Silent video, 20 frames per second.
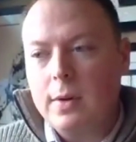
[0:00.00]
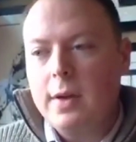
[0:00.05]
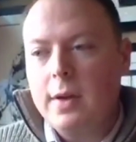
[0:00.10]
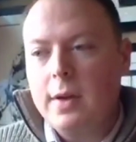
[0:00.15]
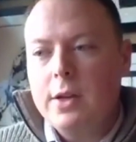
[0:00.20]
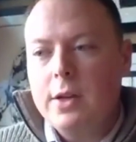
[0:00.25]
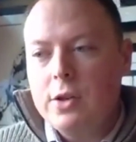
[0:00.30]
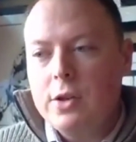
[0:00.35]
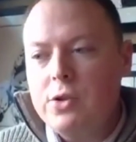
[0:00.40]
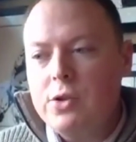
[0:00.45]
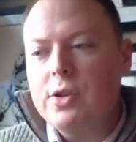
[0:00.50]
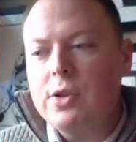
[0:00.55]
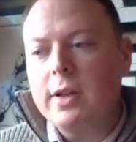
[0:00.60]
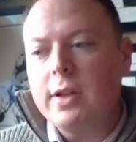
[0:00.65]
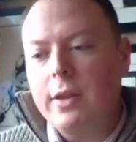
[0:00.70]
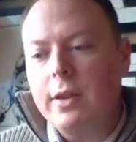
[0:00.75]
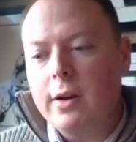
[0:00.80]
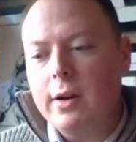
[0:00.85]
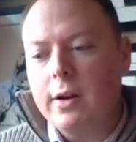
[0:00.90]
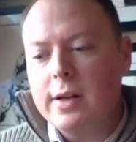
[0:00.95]
Usually
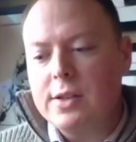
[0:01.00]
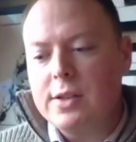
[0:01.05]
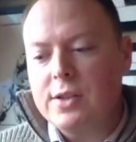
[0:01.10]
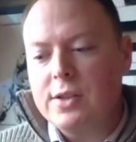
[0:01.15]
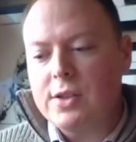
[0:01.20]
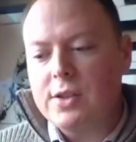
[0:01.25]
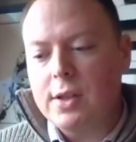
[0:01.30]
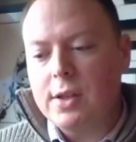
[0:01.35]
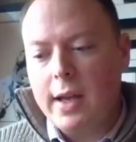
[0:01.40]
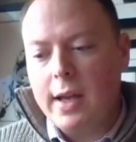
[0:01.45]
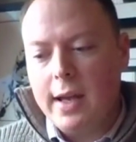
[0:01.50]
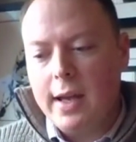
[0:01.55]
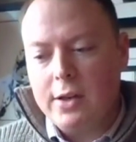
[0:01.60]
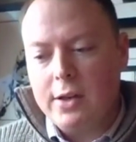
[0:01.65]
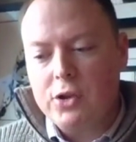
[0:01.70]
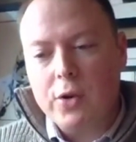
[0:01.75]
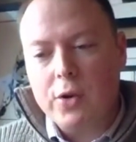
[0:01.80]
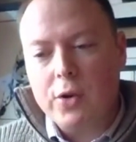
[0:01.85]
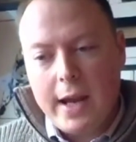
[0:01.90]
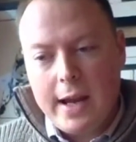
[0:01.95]
there is a
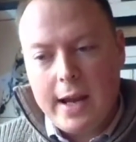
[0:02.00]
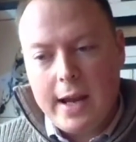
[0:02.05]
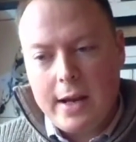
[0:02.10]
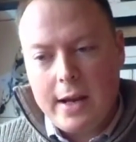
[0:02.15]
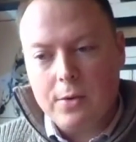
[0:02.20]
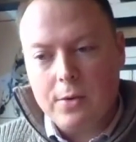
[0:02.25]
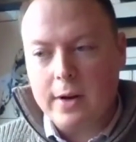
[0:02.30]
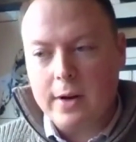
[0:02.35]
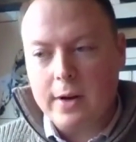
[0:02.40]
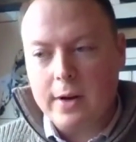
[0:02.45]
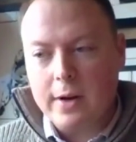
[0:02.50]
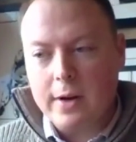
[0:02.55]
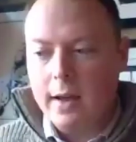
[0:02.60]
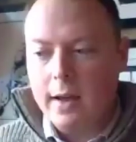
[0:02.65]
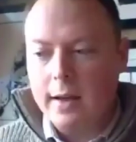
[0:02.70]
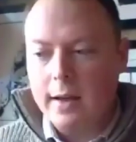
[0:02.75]
trade or a